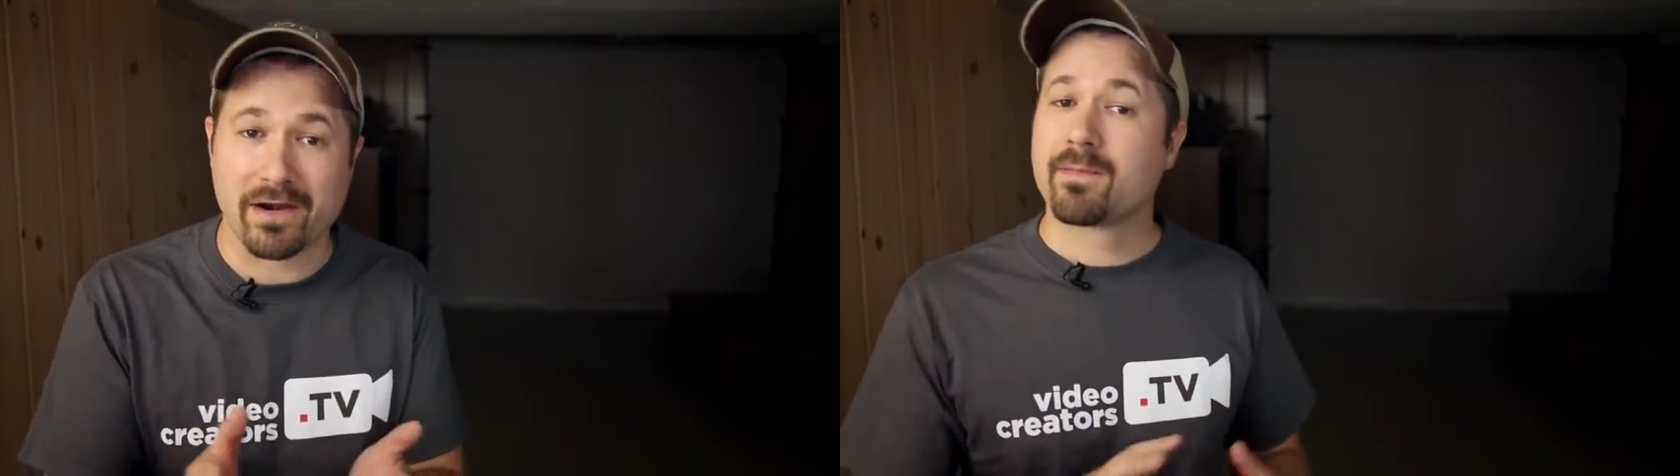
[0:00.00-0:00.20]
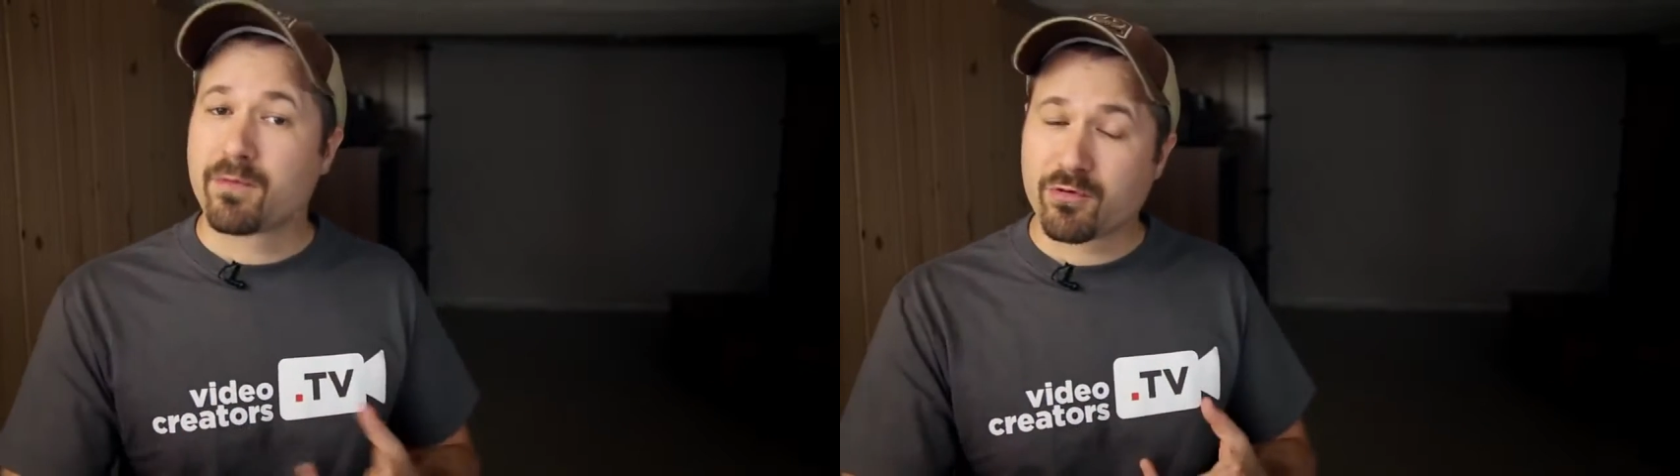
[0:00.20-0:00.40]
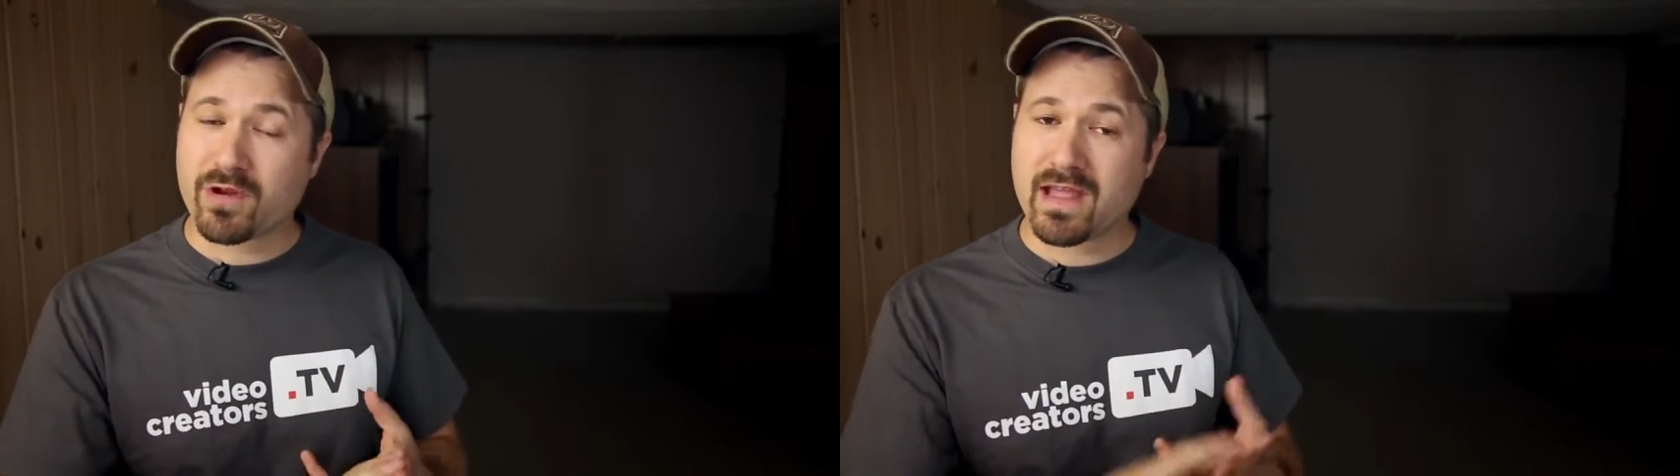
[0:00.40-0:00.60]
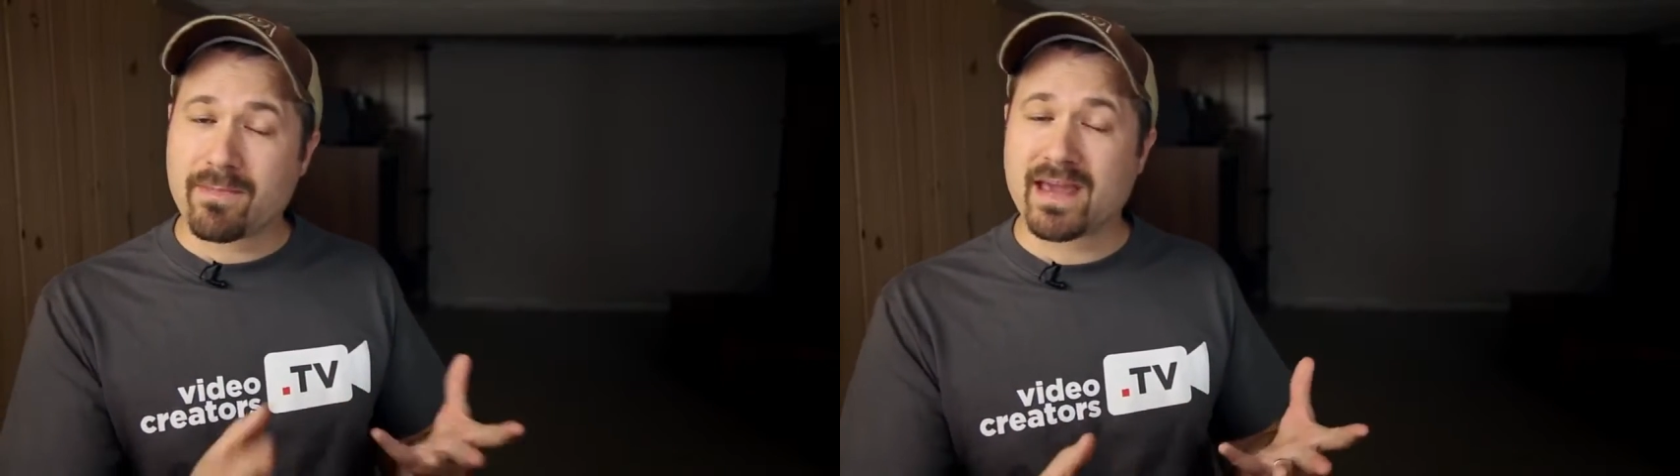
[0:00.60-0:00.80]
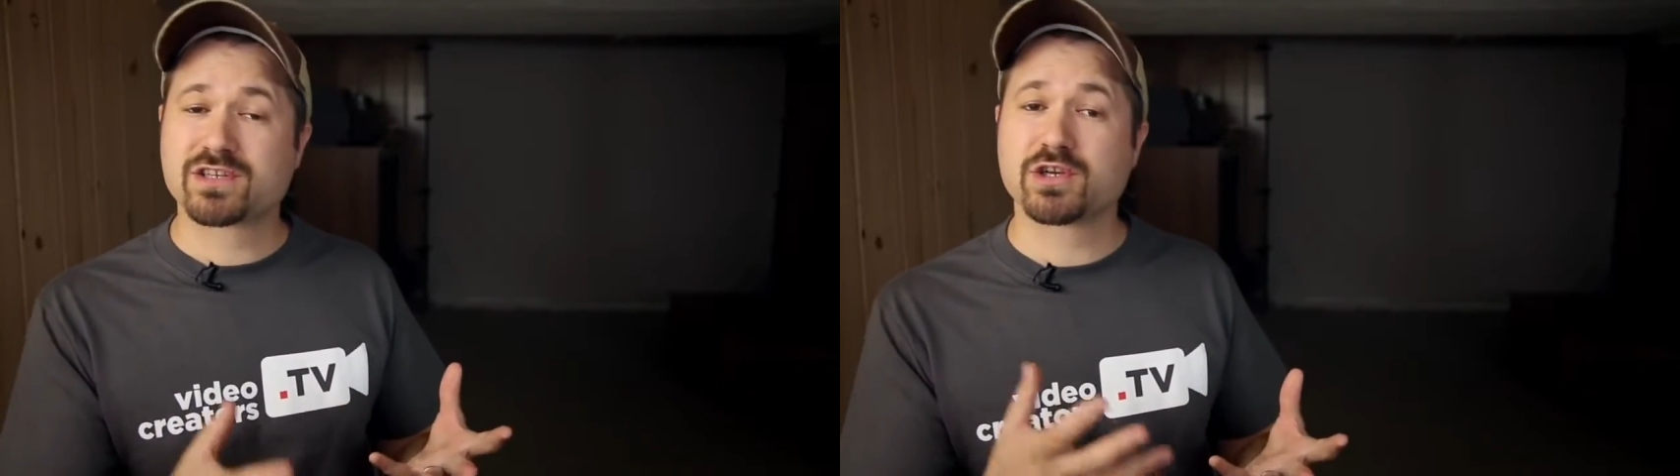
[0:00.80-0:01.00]
Number 3,
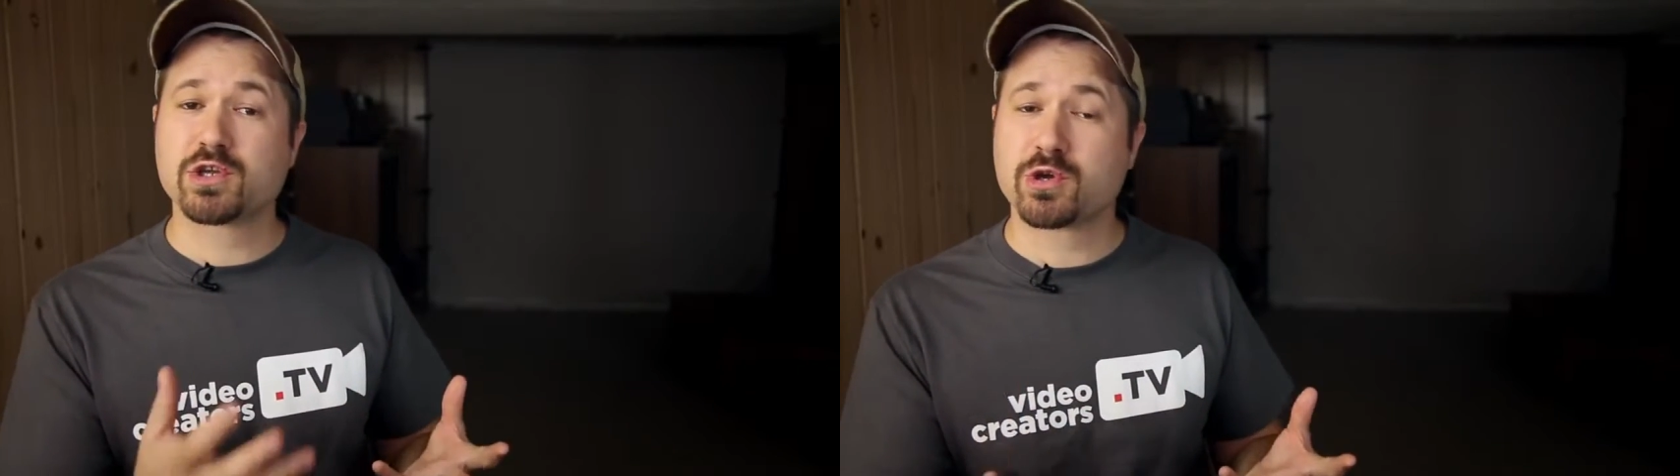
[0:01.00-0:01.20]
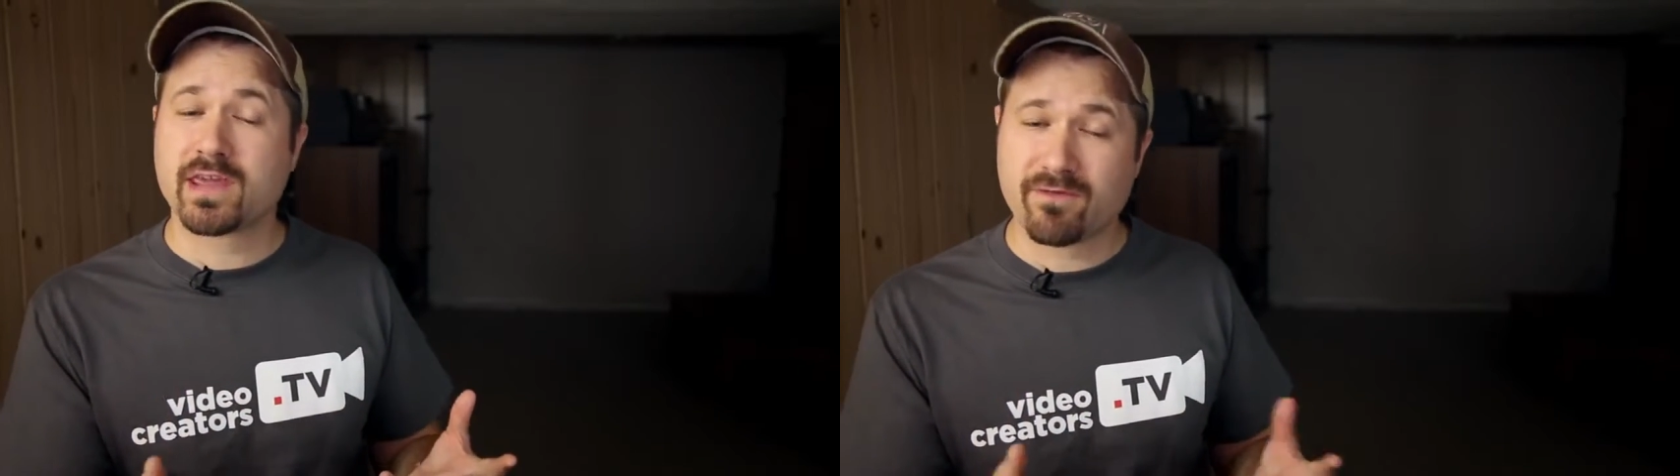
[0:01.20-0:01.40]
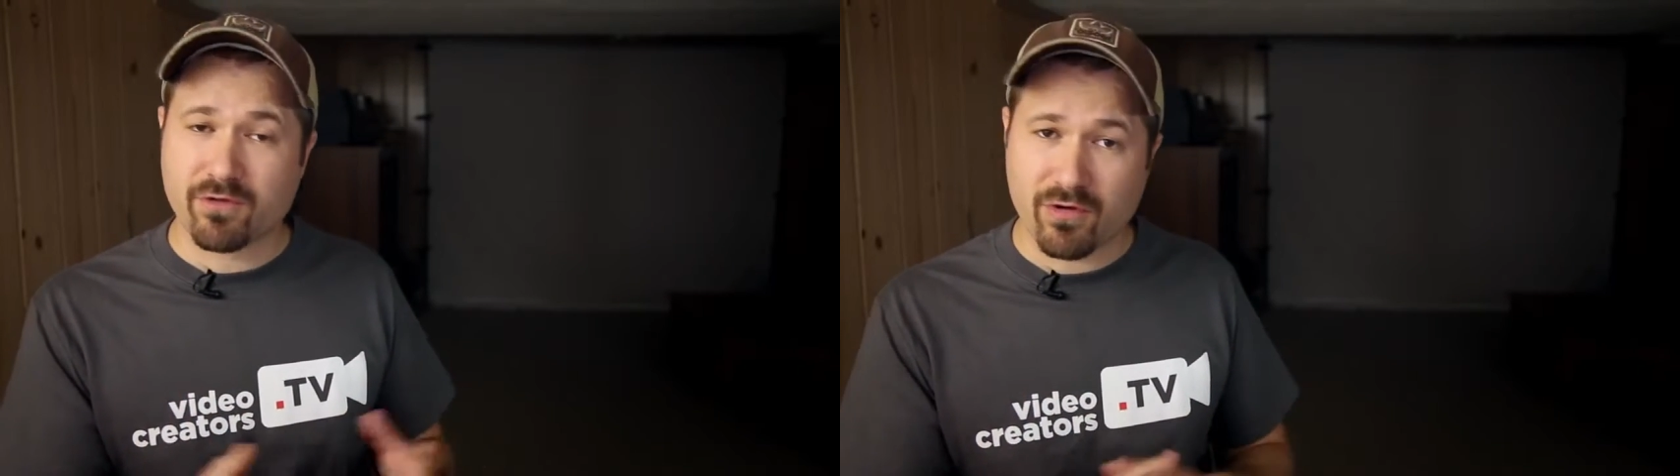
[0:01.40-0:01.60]
make sure you give